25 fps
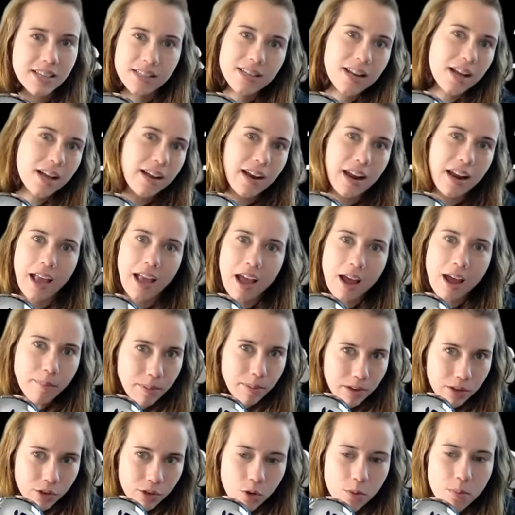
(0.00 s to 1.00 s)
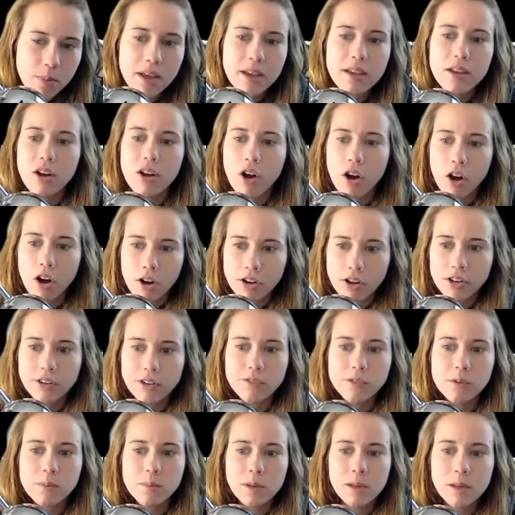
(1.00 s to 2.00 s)
It's not going to happen. Don't make it harder
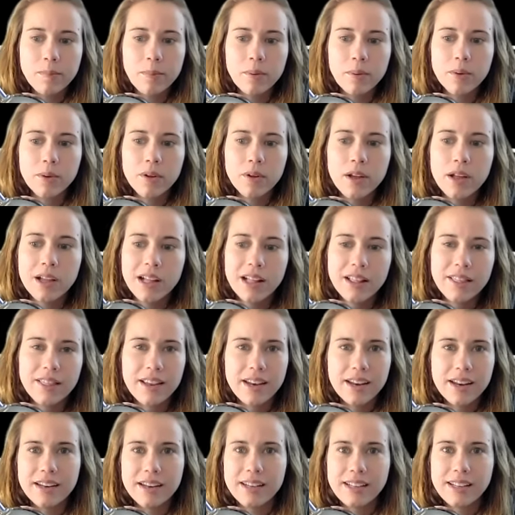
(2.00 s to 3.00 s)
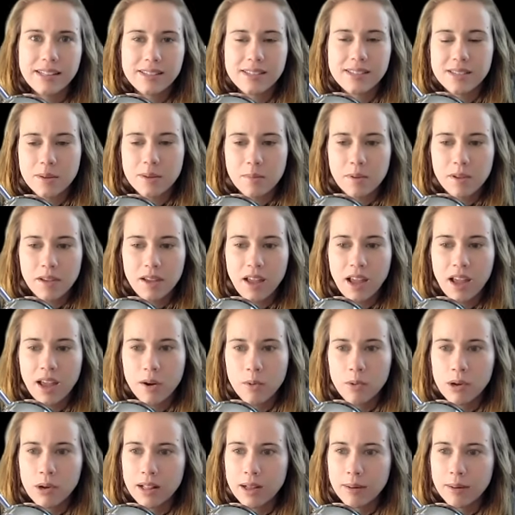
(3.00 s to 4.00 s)
for people than it needs to be.
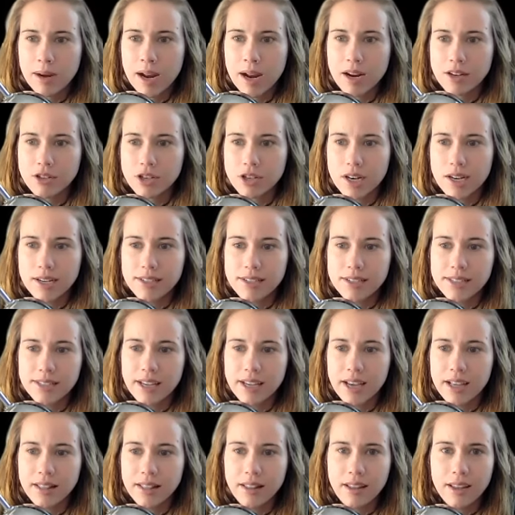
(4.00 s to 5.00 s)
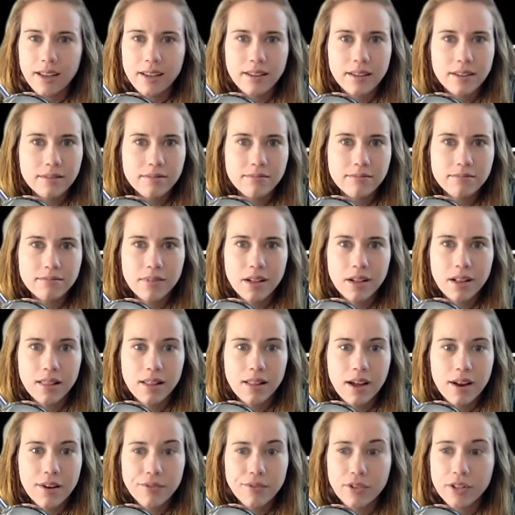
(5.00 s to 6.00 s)
And while I'm not trying to get like a
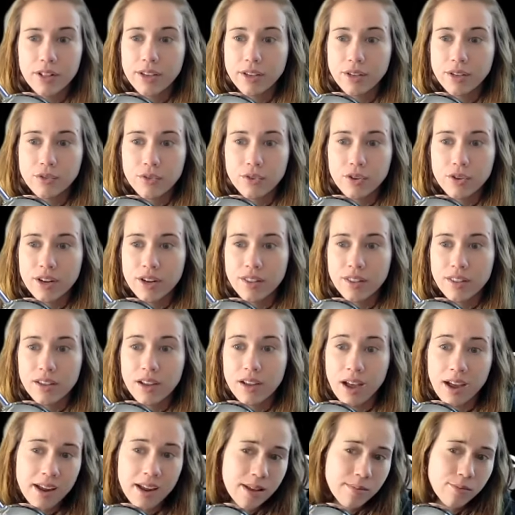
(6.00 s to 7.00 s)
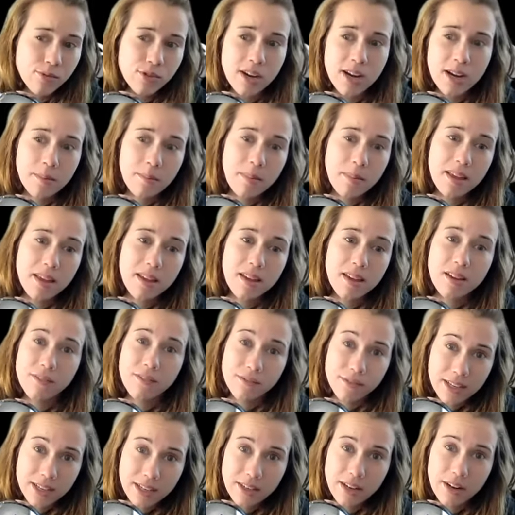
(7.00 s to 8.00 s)
lot of clicks for anything. I am trying to make it
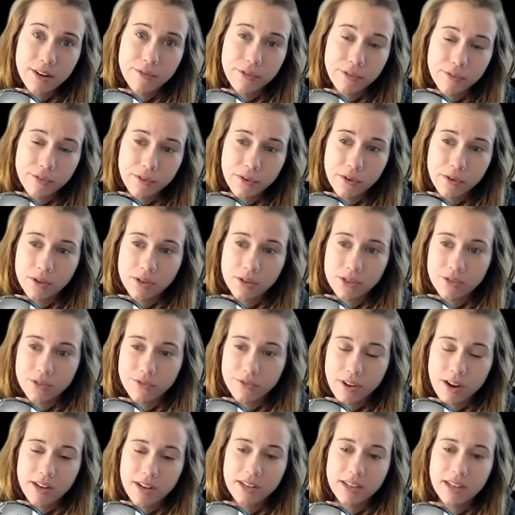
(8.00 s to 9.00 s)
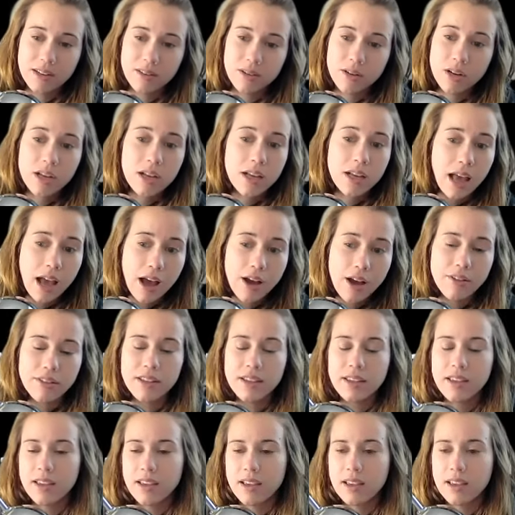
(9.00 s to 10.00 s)
convenient for folks to find out how
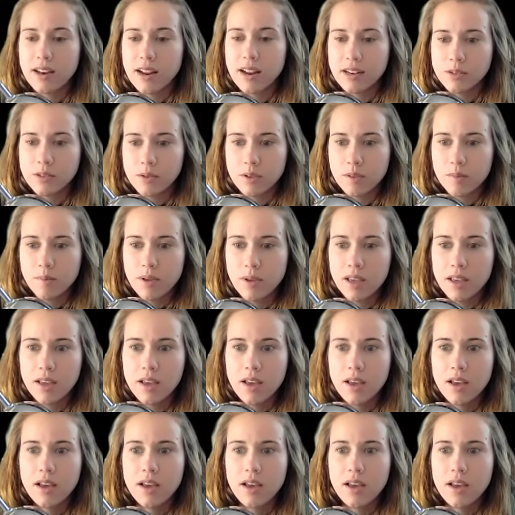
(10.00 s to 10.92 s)
they can connect with me.